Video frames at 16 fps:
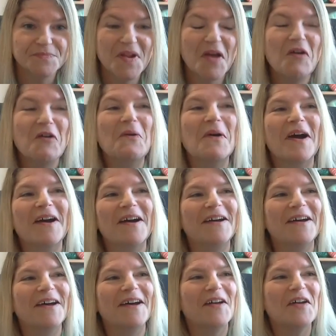Oh,
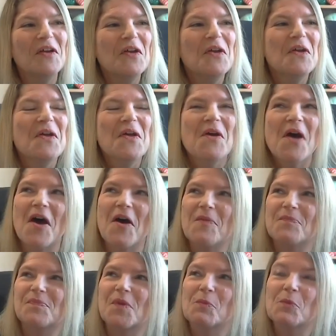
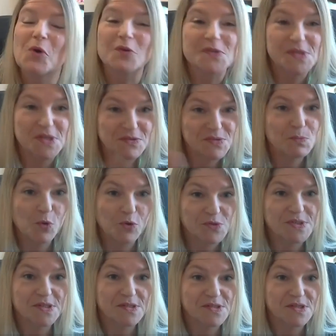what
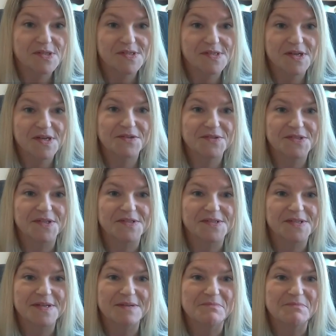since I started
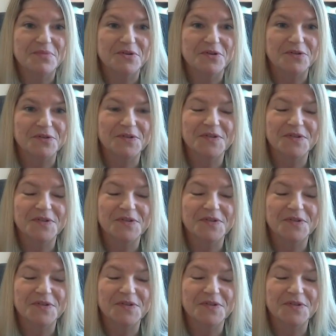Slimpod?